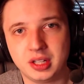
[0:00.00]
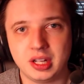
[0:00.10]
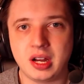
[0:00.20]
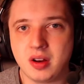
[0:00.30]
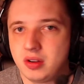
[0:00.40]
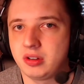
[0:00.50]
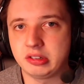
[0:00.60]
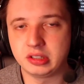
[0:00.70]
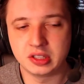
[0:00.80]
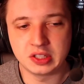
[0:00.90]
I don't know.
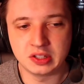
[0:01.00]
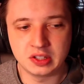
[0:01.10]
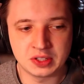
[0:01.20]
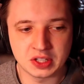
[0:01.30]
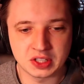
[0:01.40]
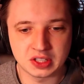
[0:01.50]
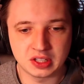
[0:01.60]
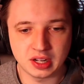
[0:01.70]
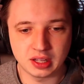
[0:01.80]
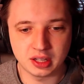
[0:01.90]
It's just.
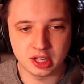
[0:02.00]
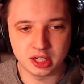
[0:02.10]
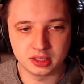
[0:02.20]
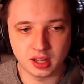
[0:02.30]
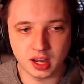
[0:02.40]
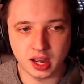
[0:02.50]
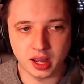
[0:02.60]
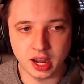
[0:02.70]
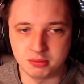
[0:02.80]
I'm